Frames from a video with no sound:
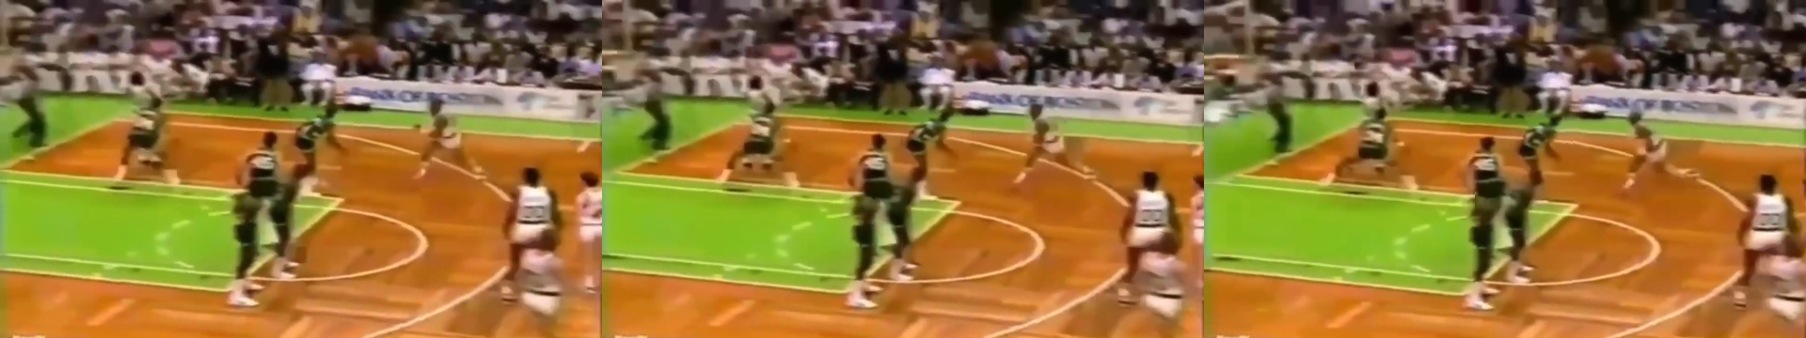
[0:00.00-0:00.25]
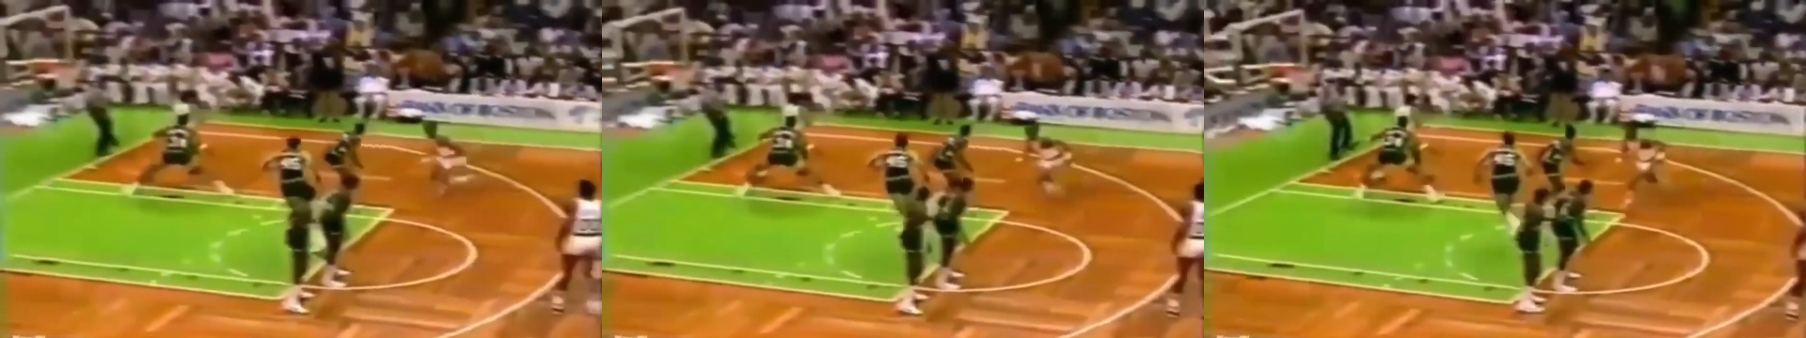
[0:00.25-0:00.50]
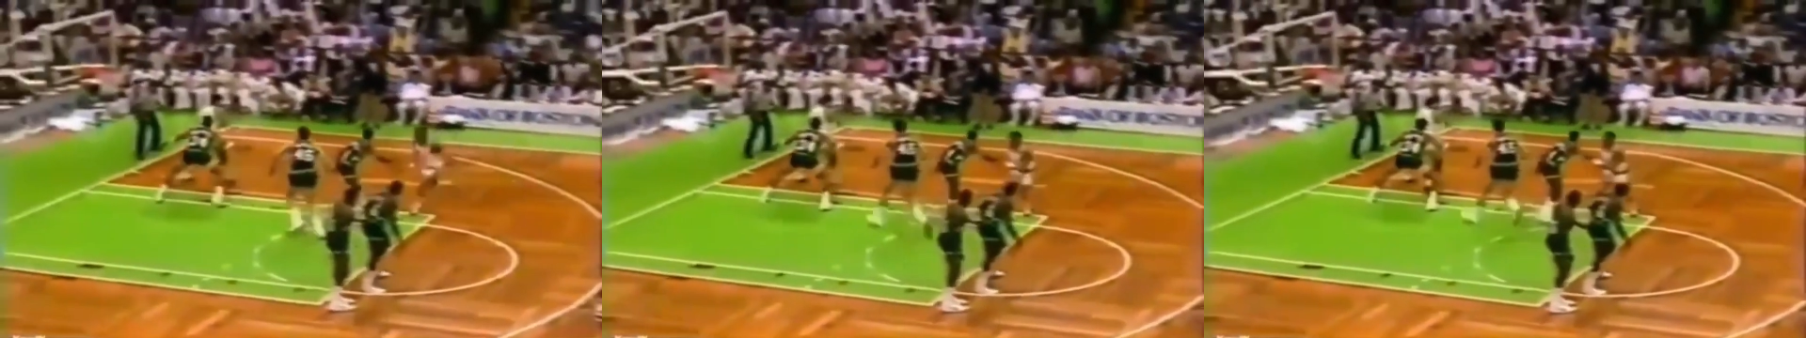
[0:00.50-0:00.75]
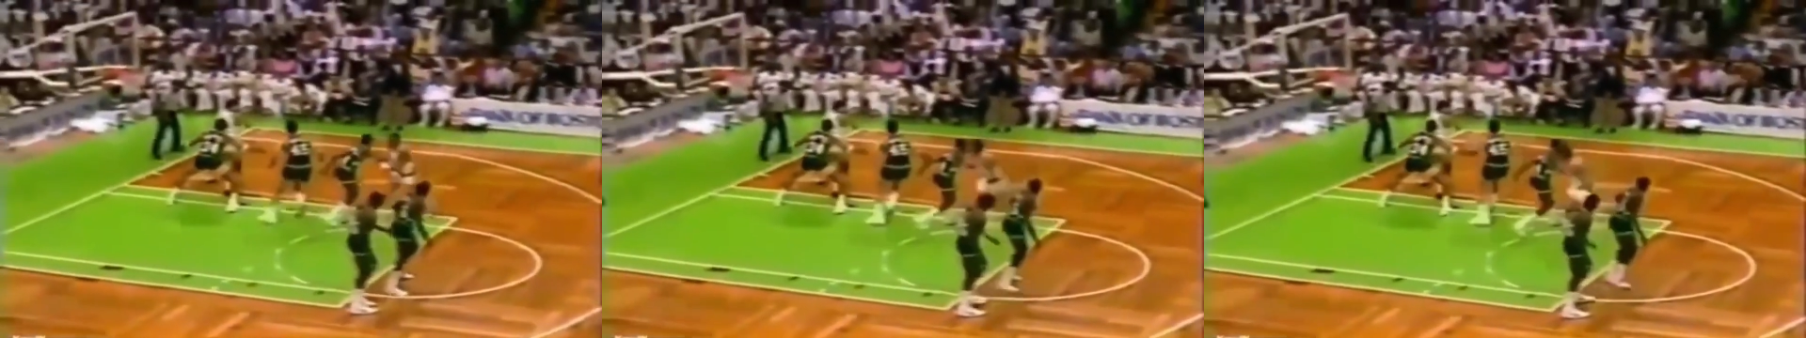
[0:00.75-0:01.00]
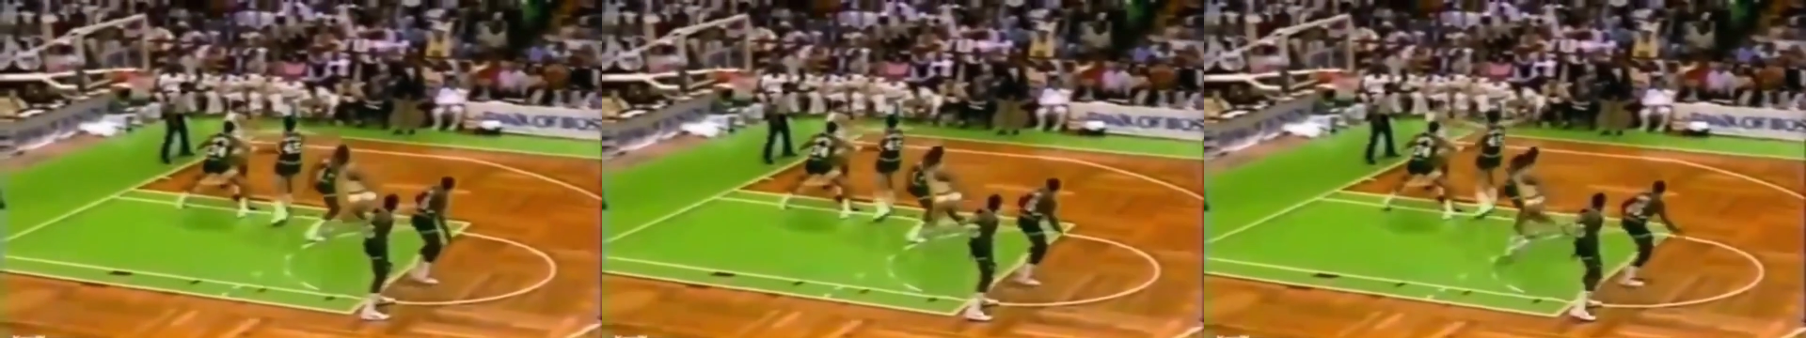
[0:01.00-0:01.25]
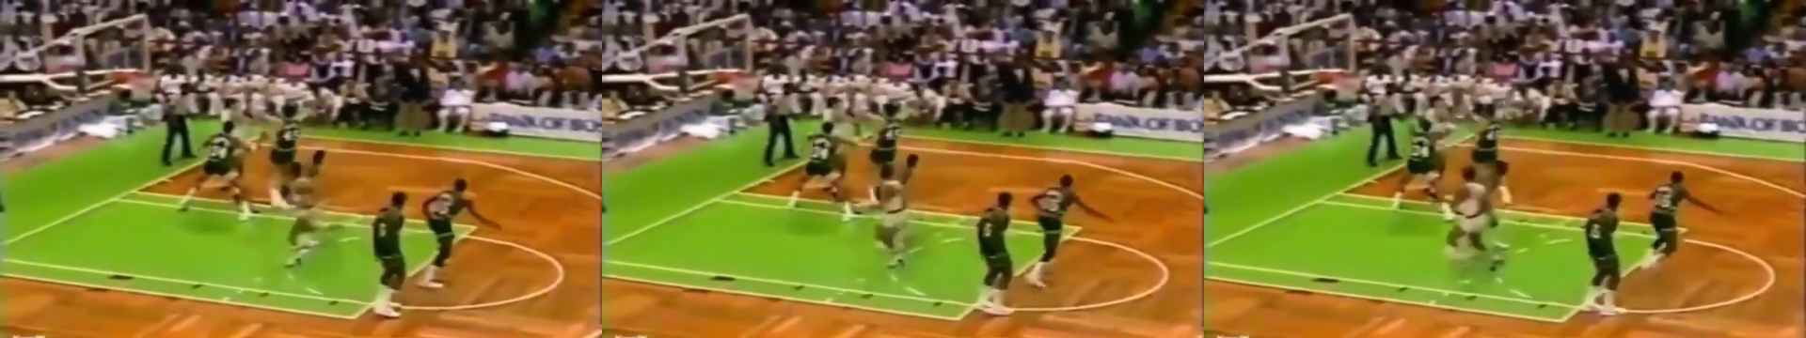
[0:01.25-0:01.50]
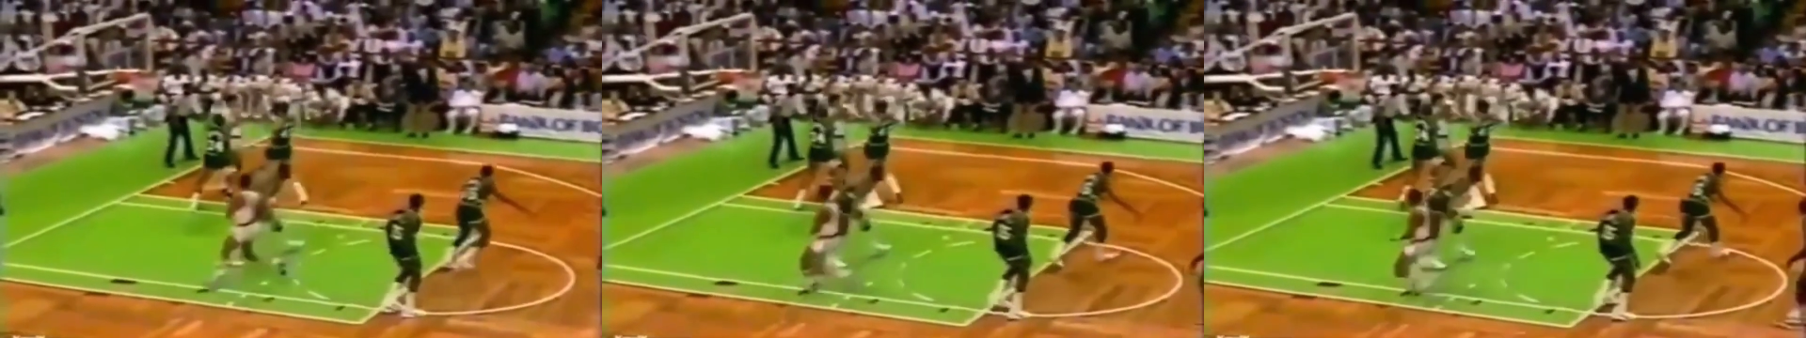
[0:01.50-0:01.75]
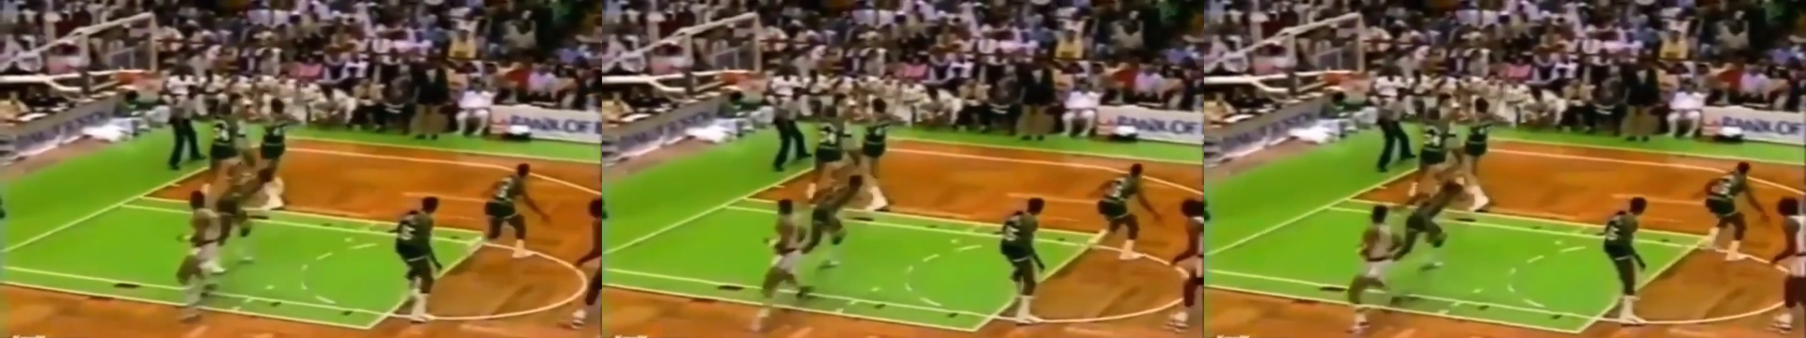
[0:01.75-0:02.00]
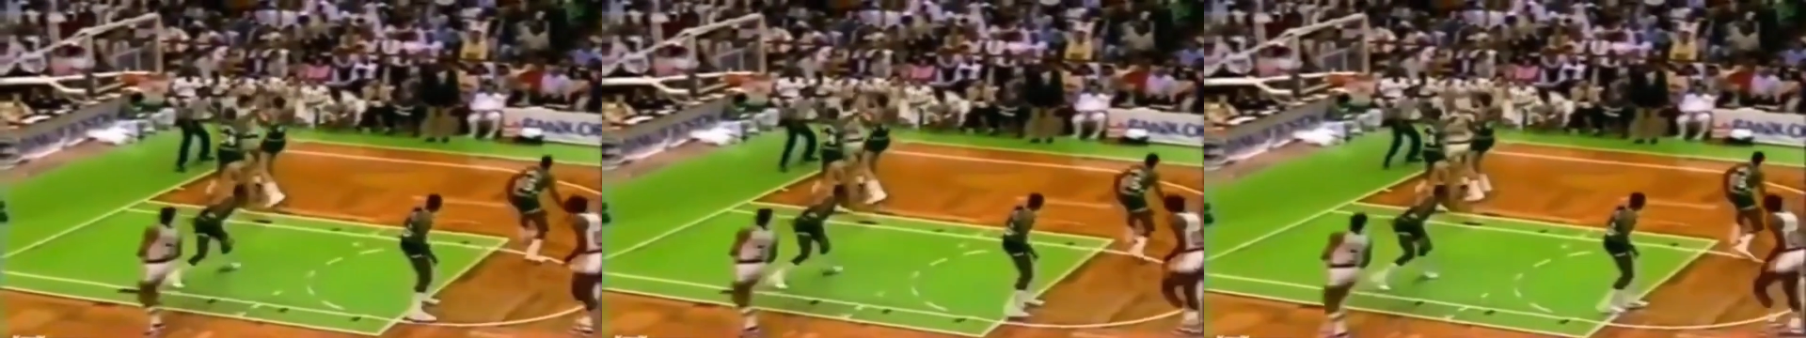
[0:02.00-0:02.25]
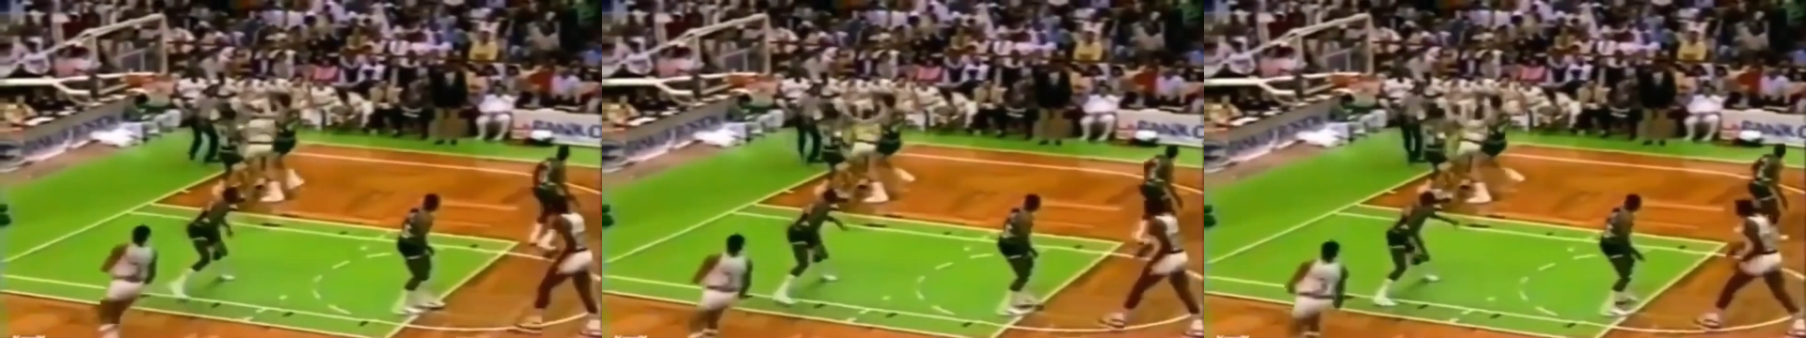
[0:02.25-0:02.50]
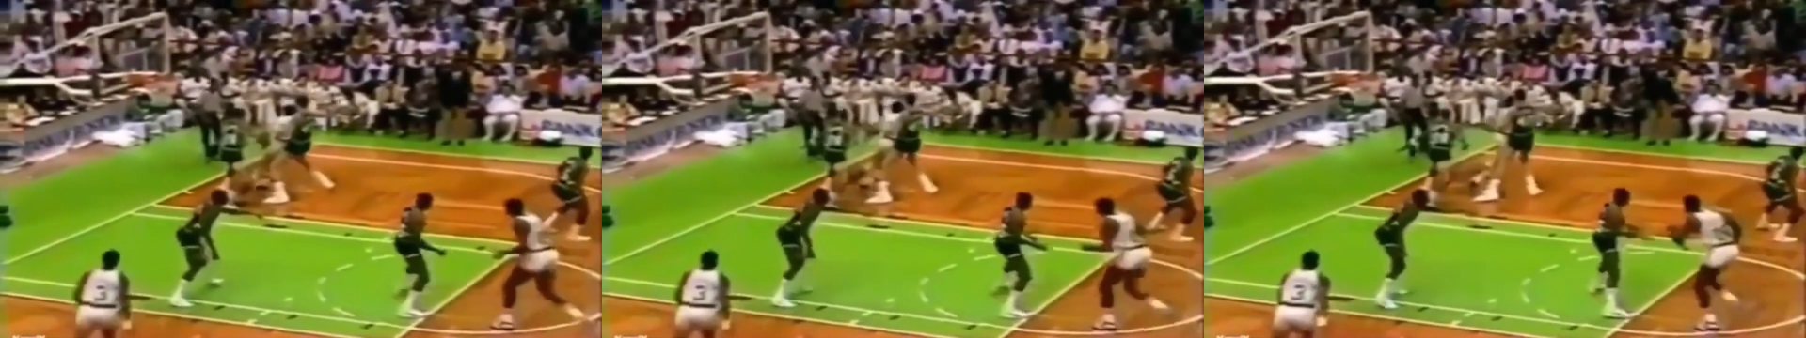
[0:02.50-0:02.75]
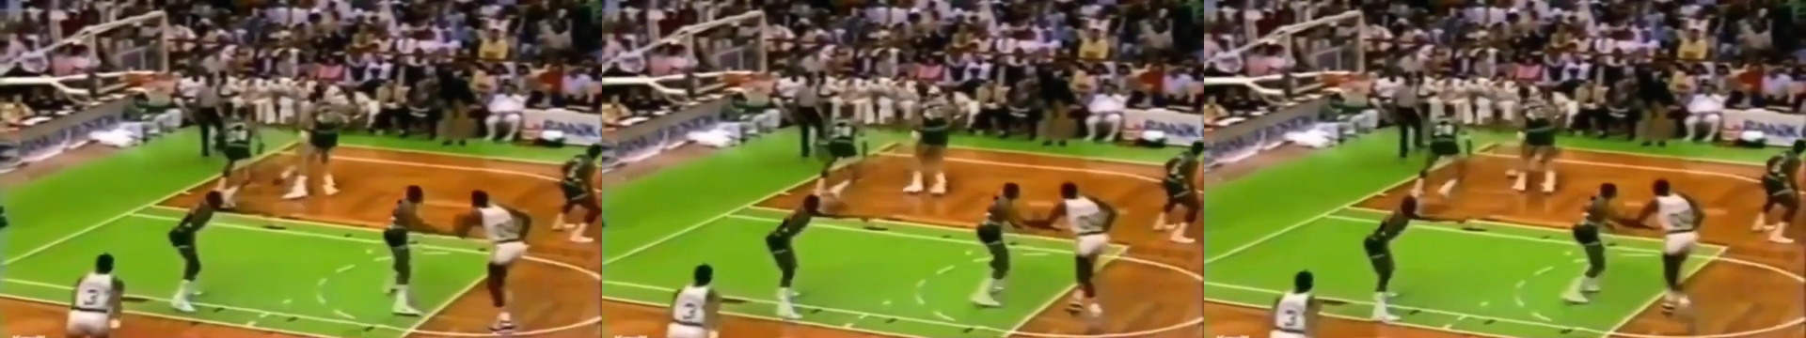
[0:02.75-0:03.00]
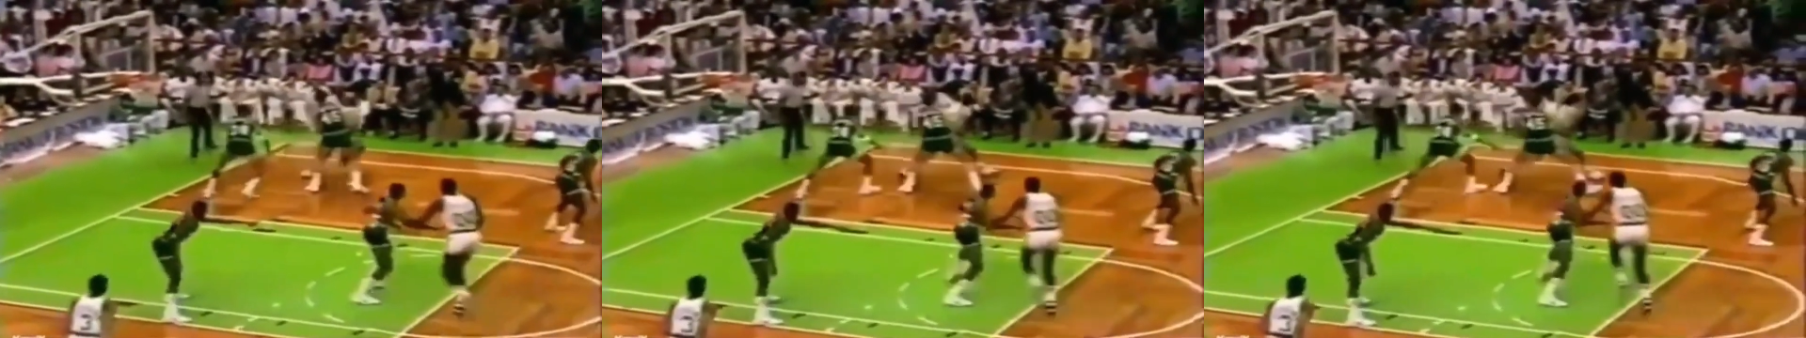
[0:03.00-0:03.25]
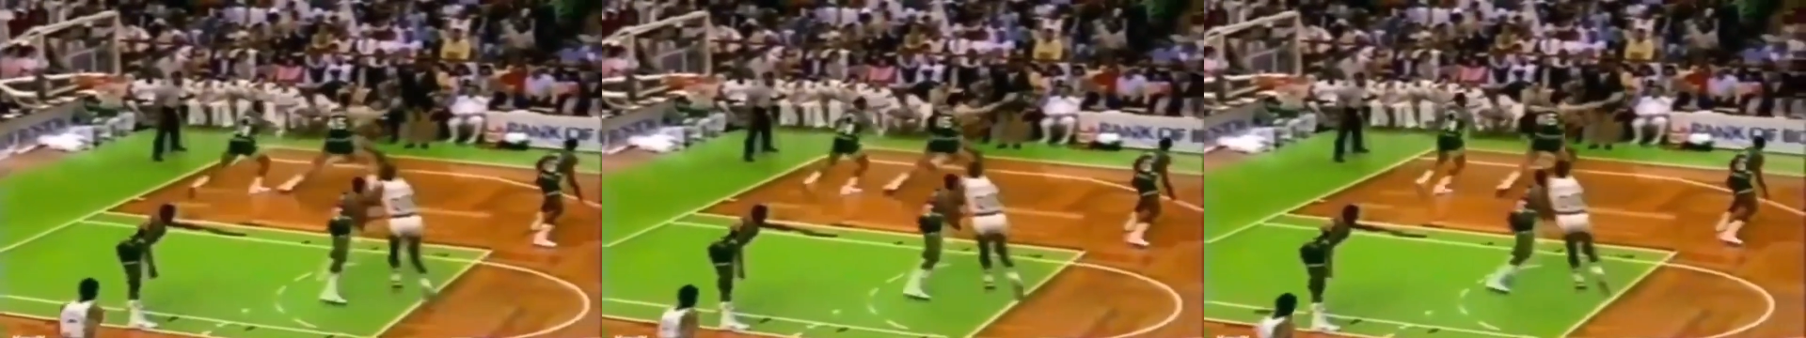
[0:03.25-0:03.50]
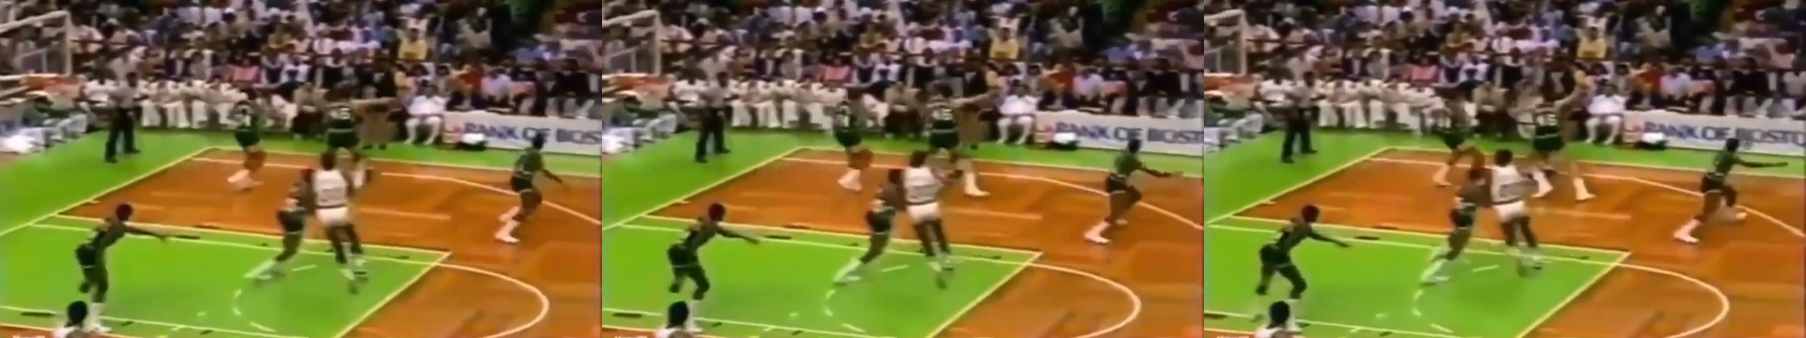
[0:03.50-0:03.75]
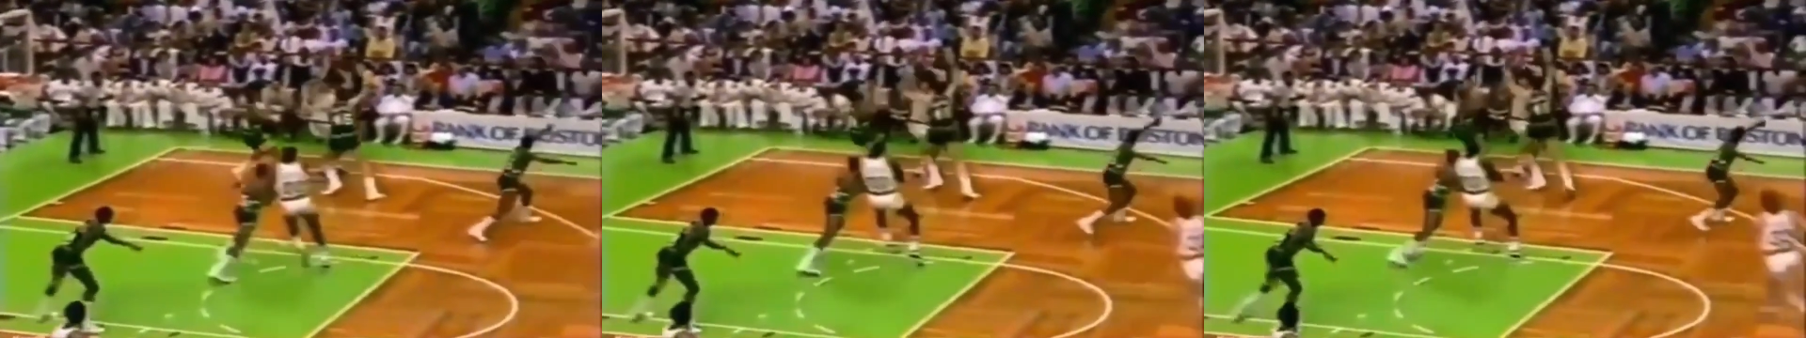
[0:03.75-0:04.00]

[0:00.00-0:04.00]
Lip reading: (no speaker visible)